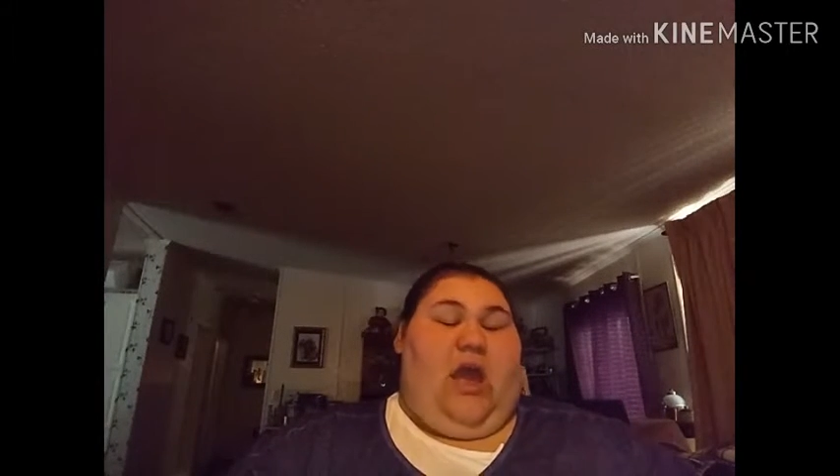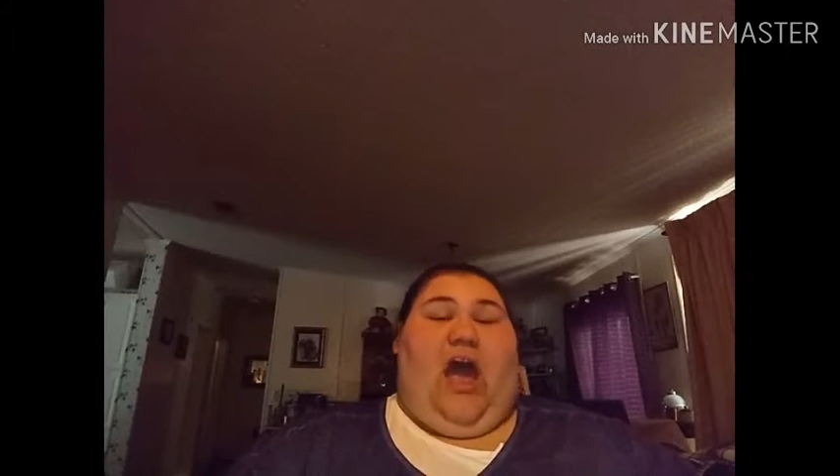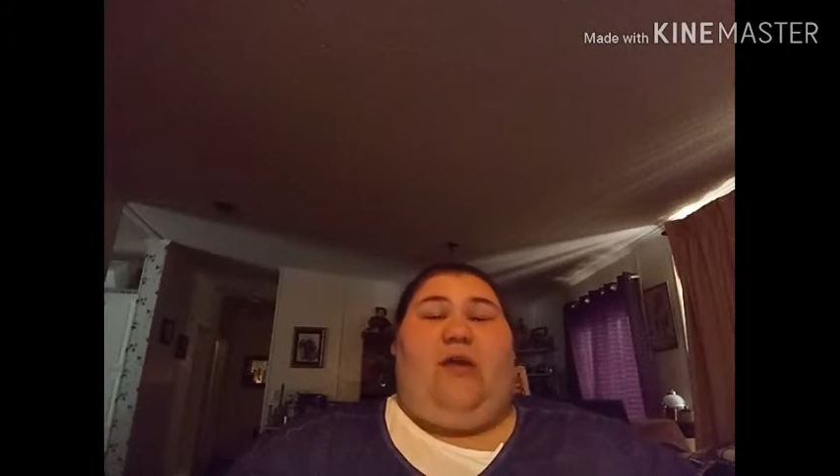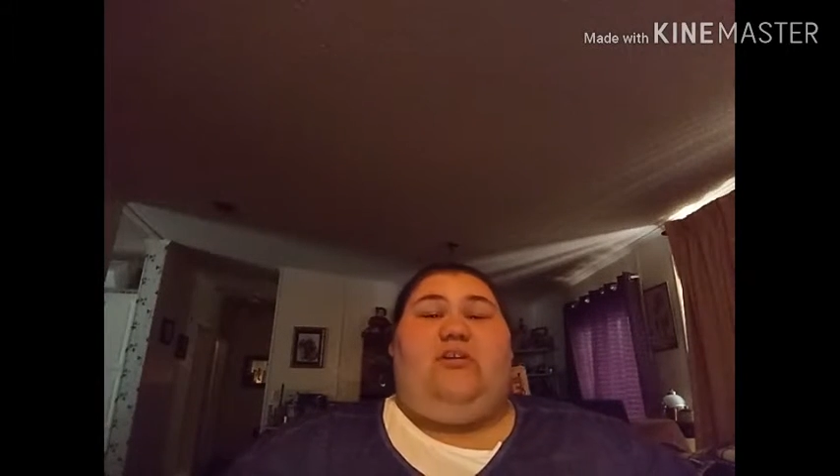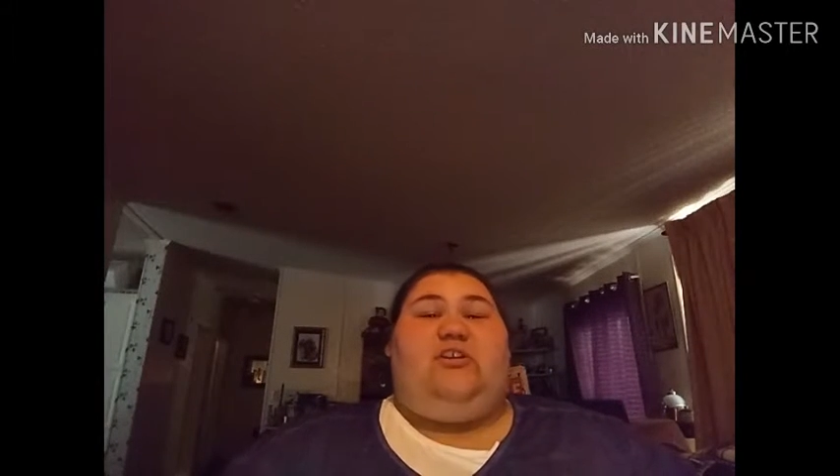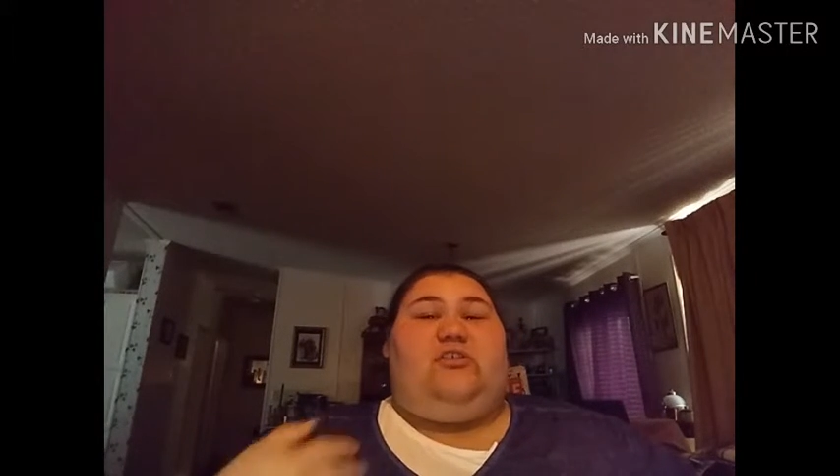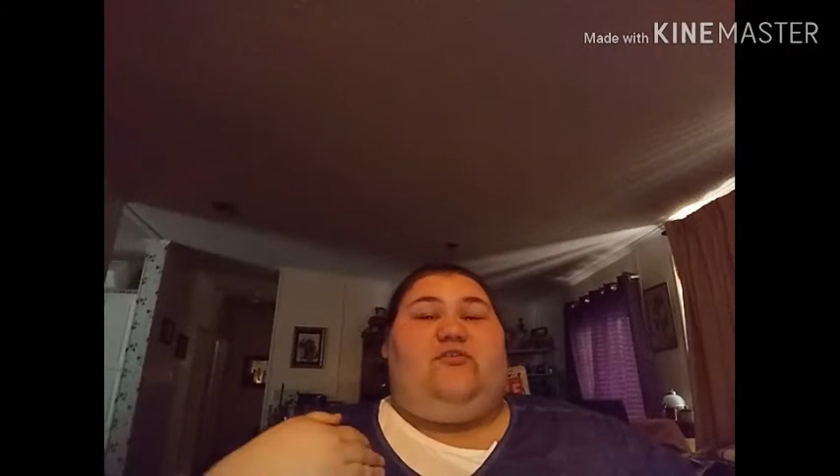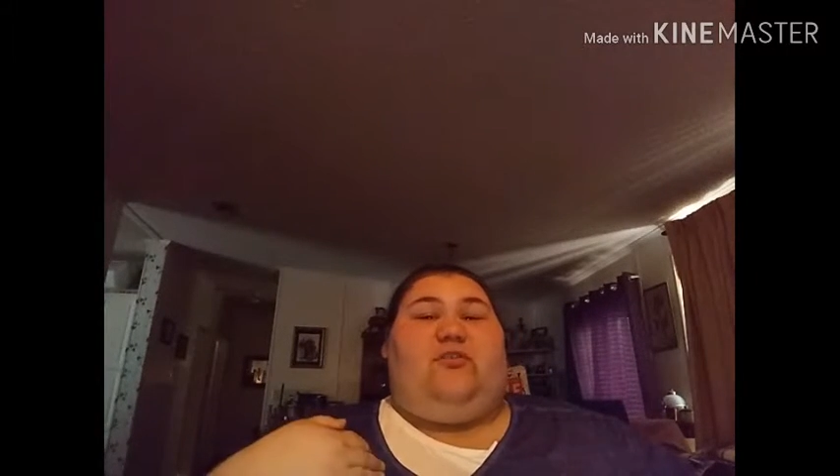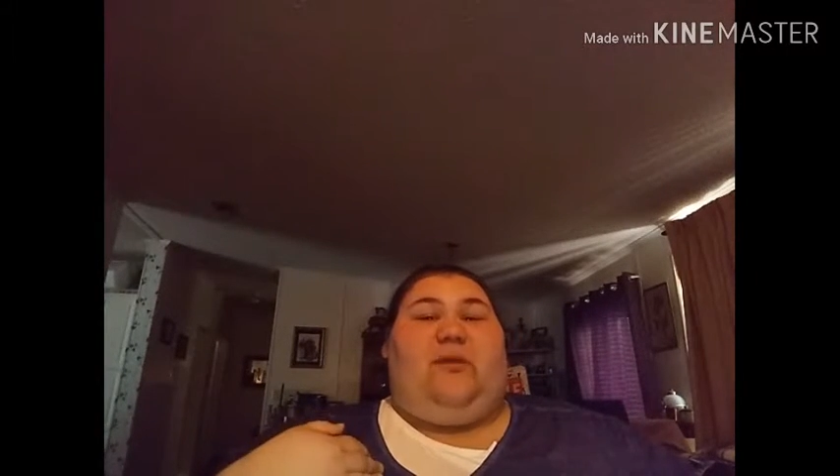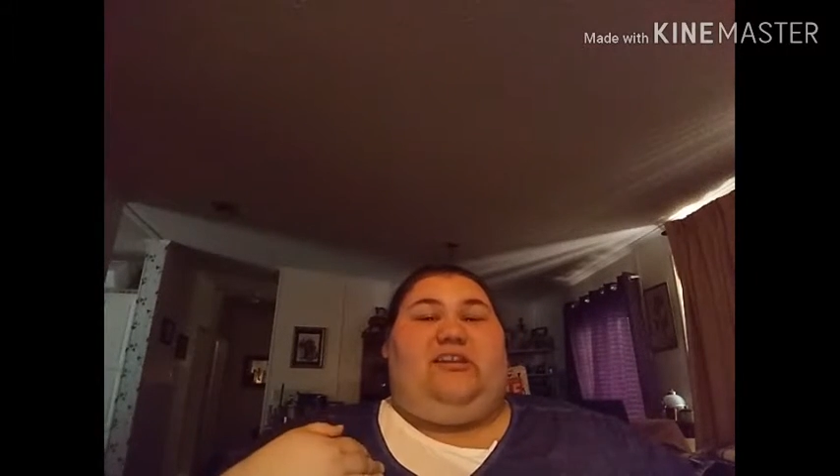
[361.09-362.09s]
I would use
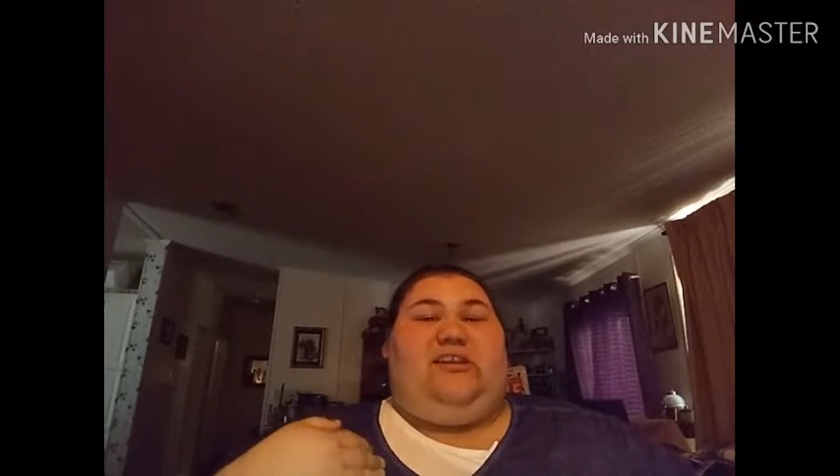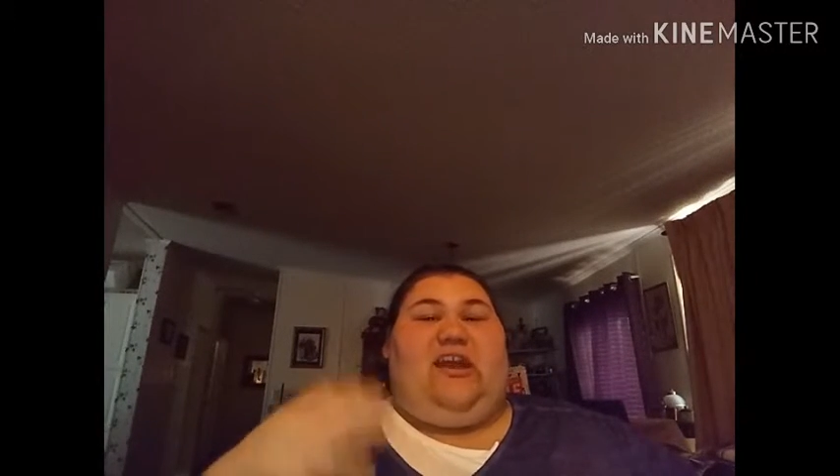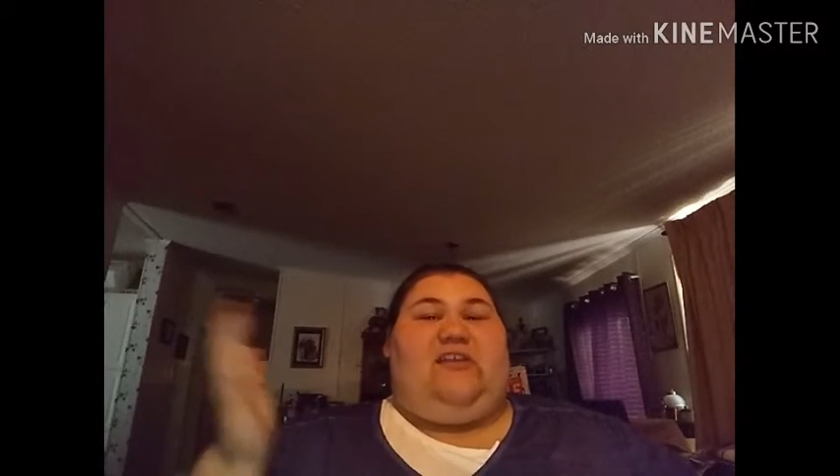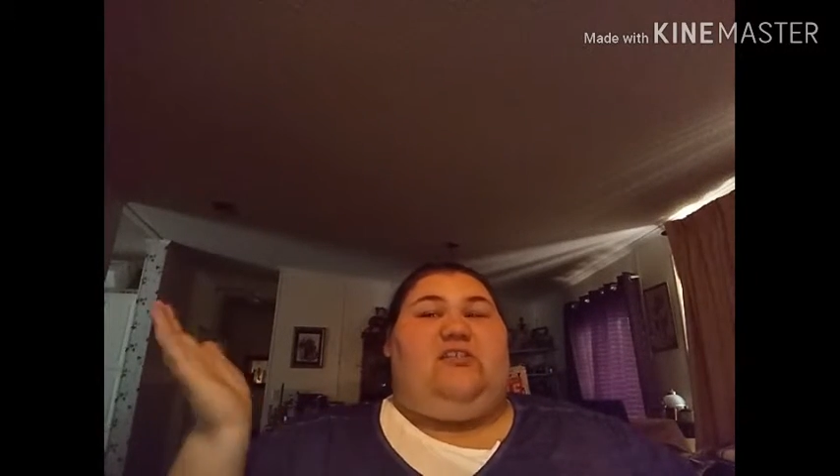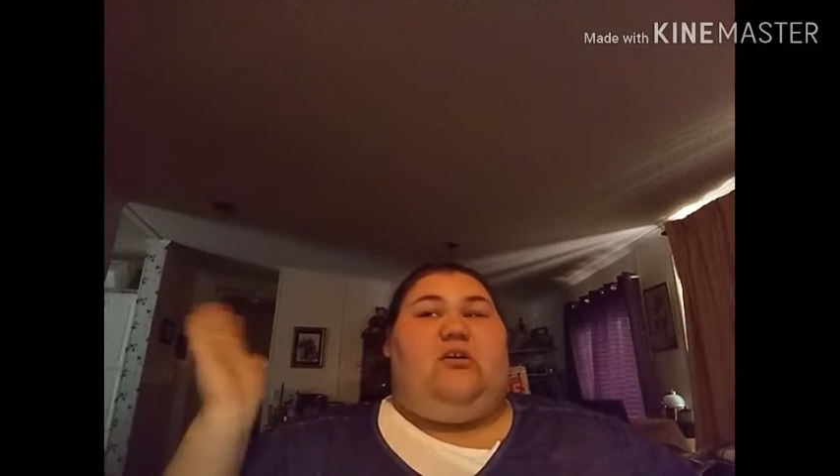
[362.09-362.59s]
it for my tea. I